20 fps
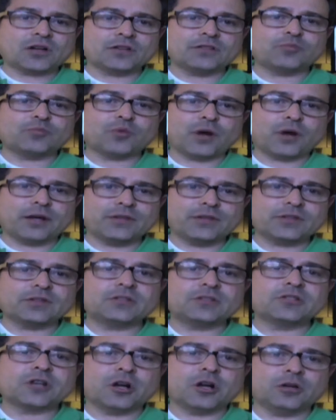of Brice
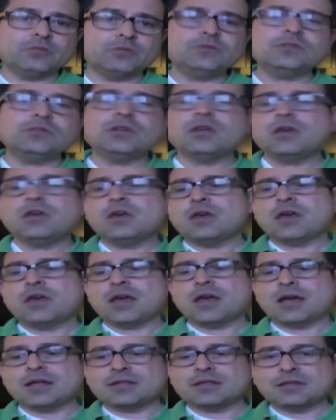Jones.
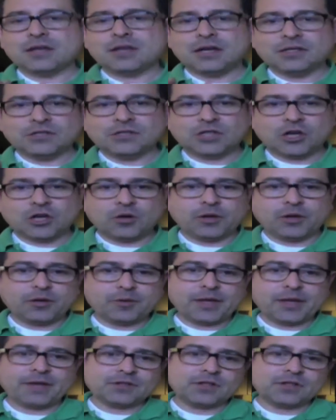And uh, so here
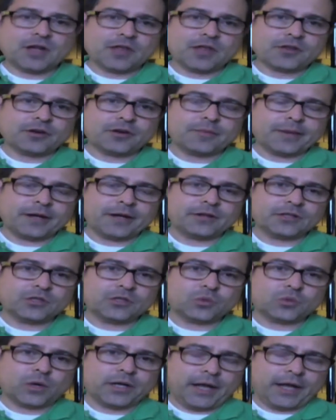we have another
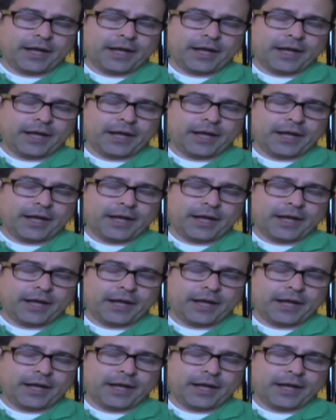Emeritus wine.